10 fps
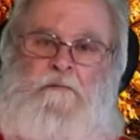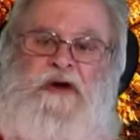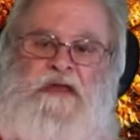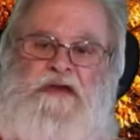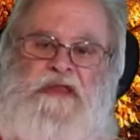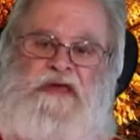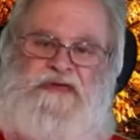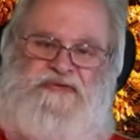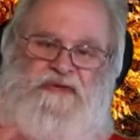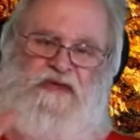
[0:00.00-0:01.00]
But
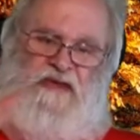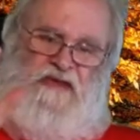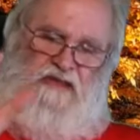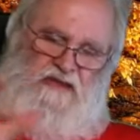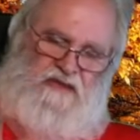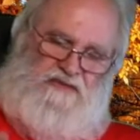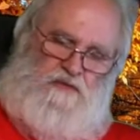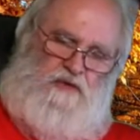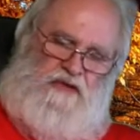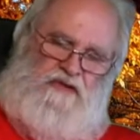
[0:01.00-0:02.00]
like I said, it is
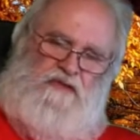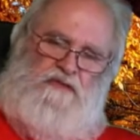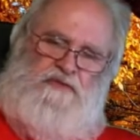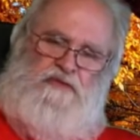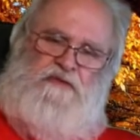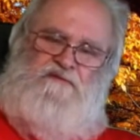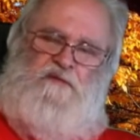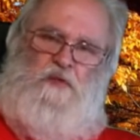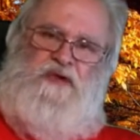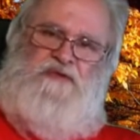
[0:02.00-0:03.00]
a great little unit
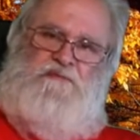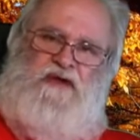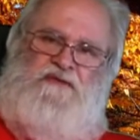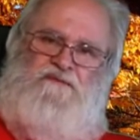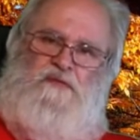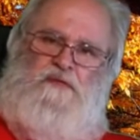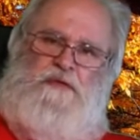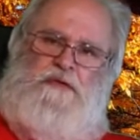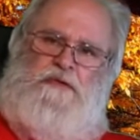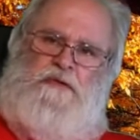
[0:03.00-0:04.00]
for what it's made
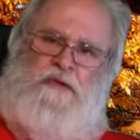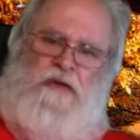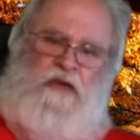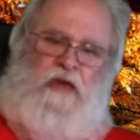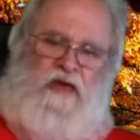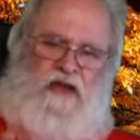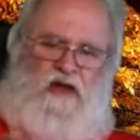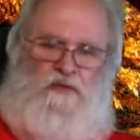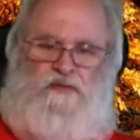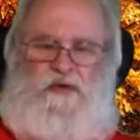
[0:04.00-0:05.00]
for, and
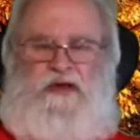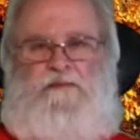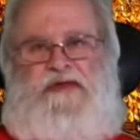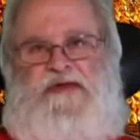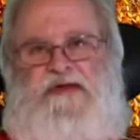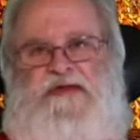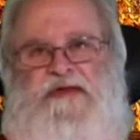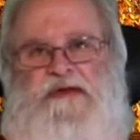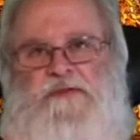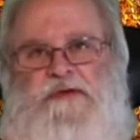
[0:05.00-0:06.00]
I would recommend it to
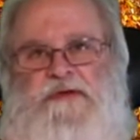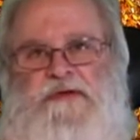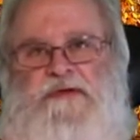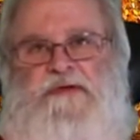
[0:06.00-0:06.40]
anyone.